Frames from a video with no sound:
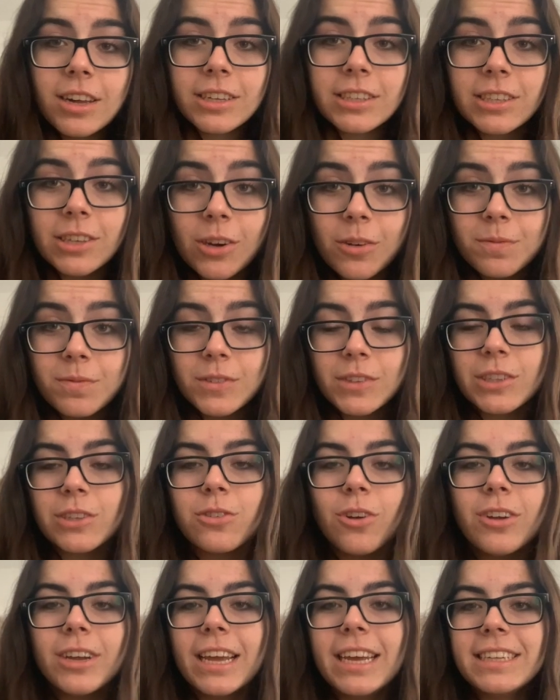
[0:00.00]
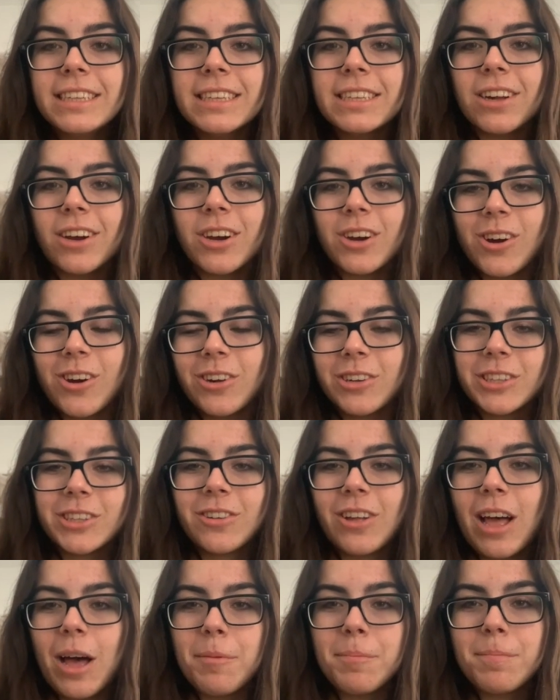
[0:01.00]
So, scroll cases are
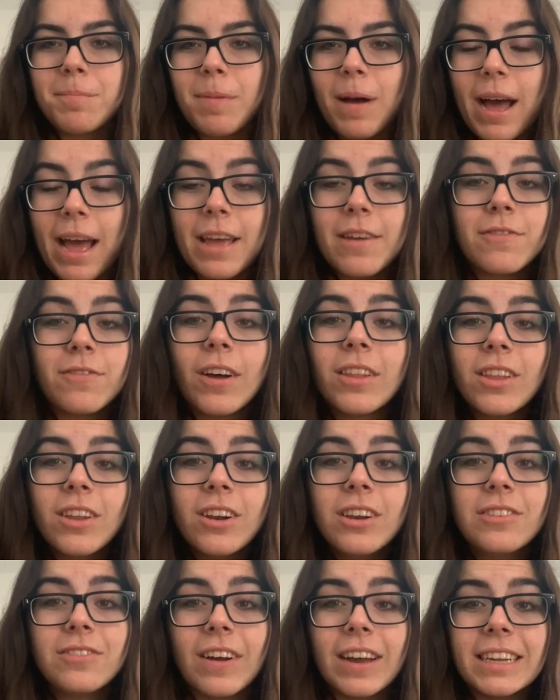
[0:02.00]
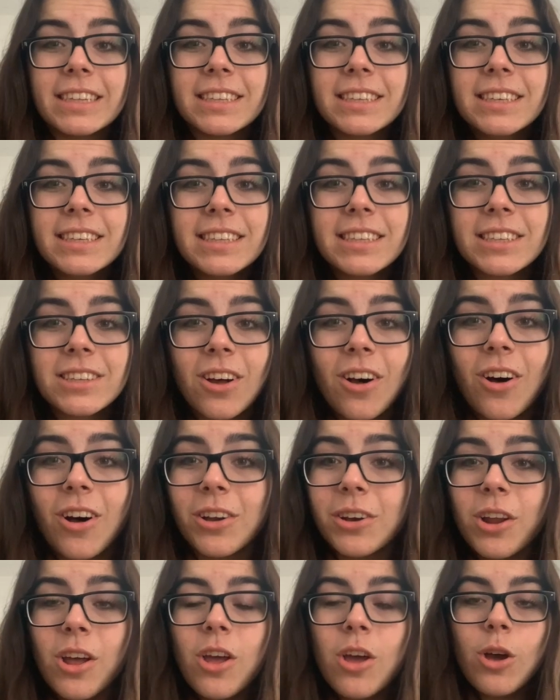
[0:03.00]
also helped by fun little devices
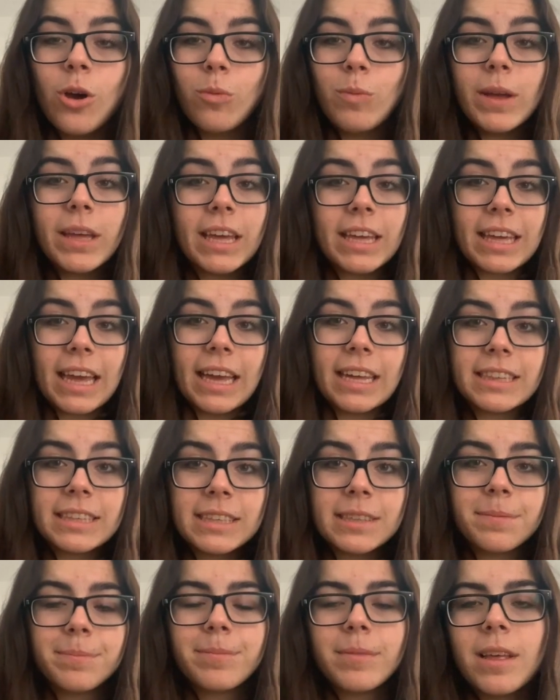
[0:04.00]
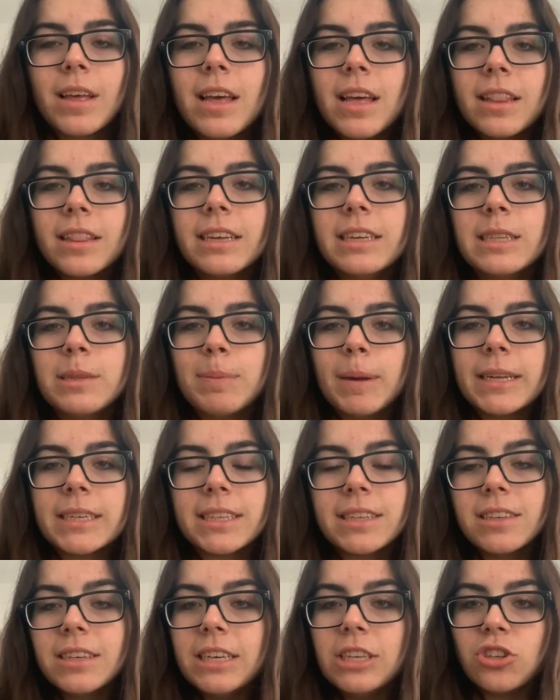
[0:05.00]
called wicket gates. These
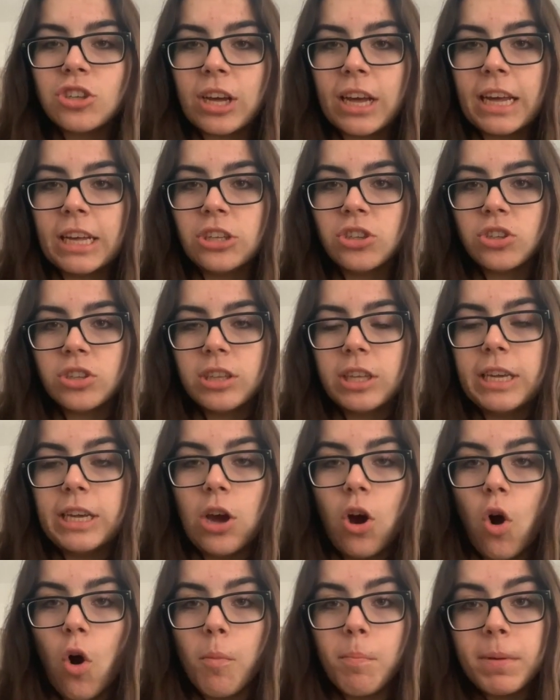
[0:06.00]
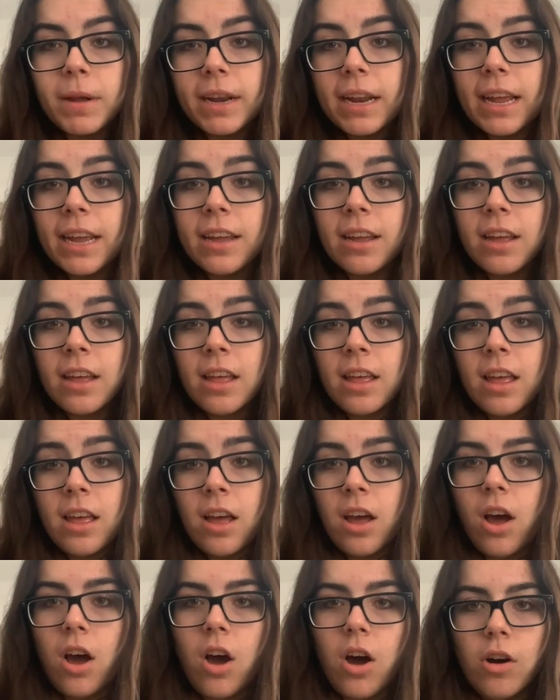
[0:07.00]
basically change the opening
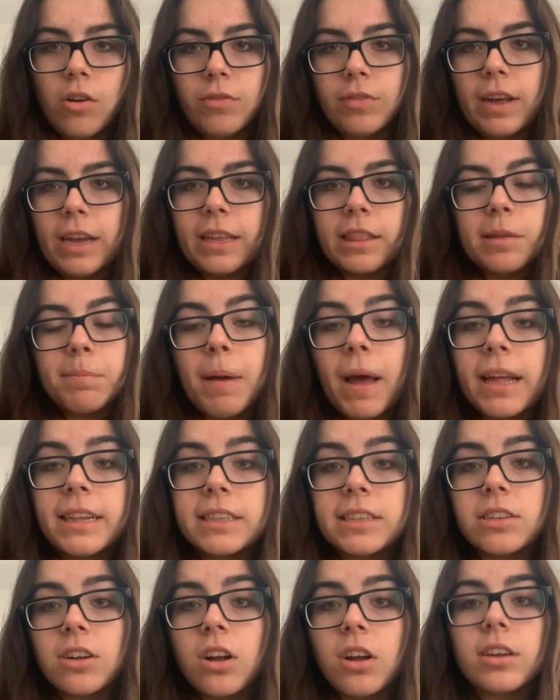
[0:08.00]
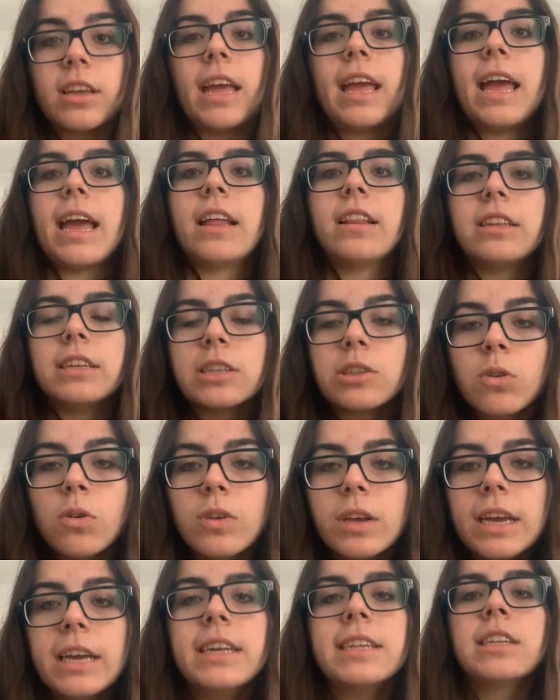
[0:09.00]
of like the penstock and the
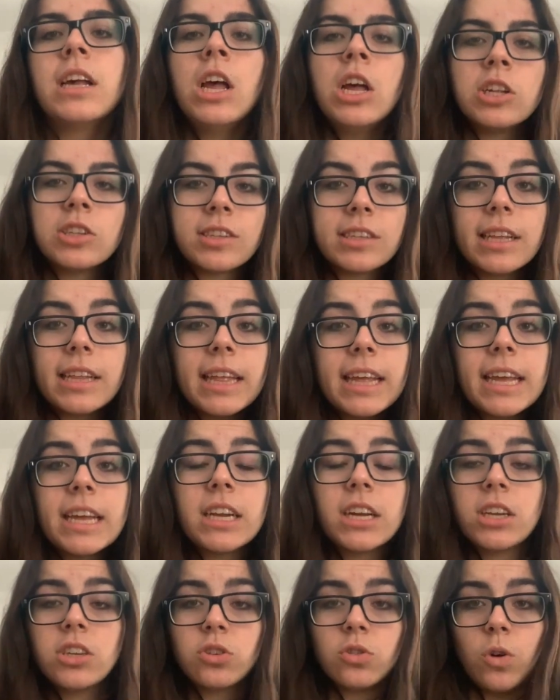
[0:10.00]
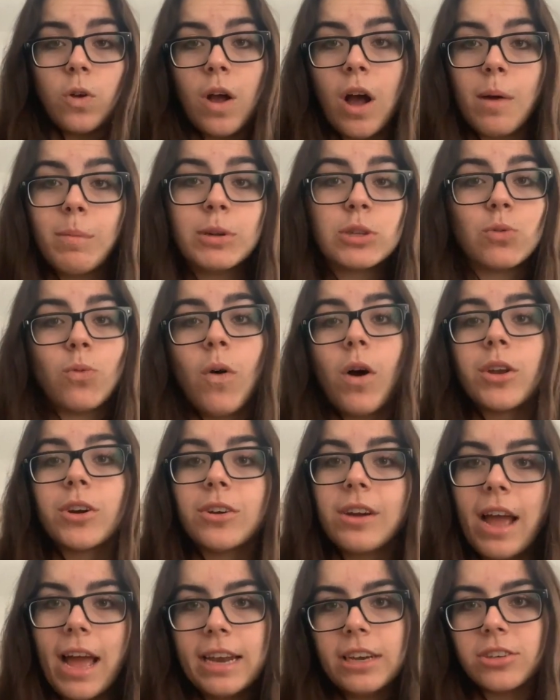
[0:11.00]
scroll case so that they can control how much
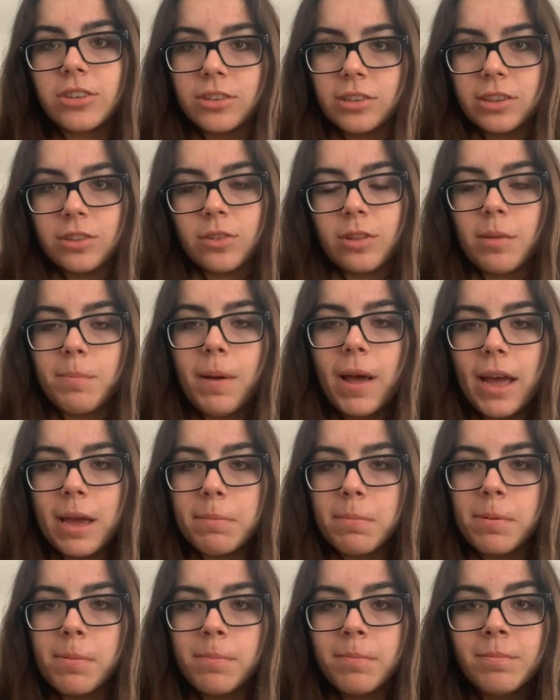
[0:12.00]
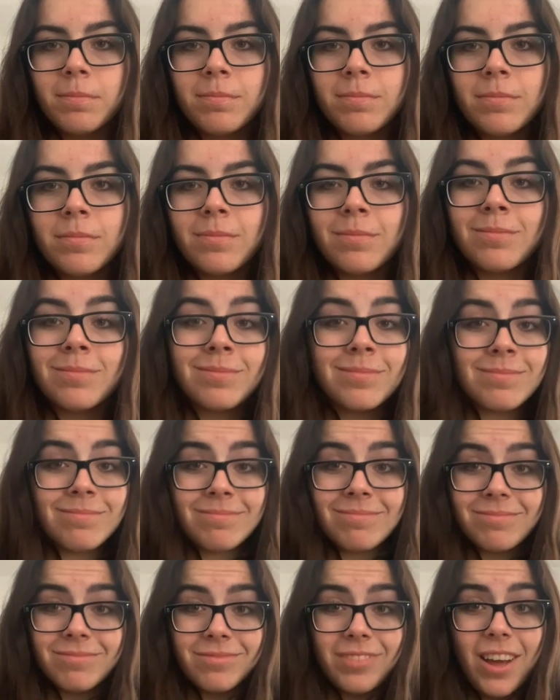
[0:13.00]
water enters through the pipe.
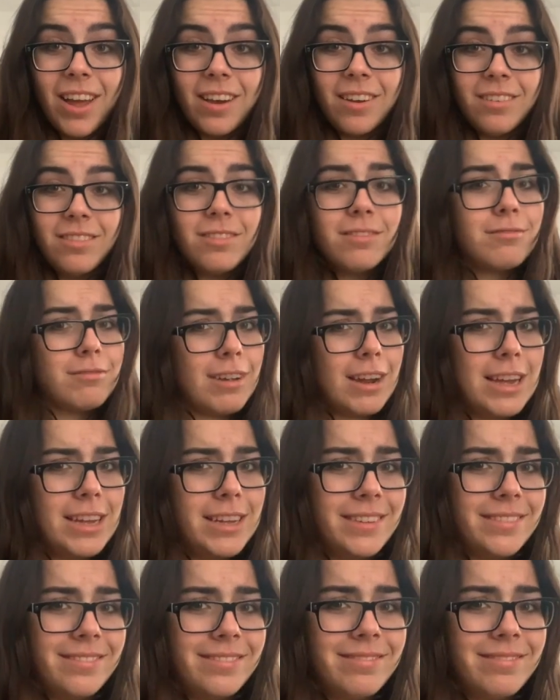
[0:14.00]
Fun, right?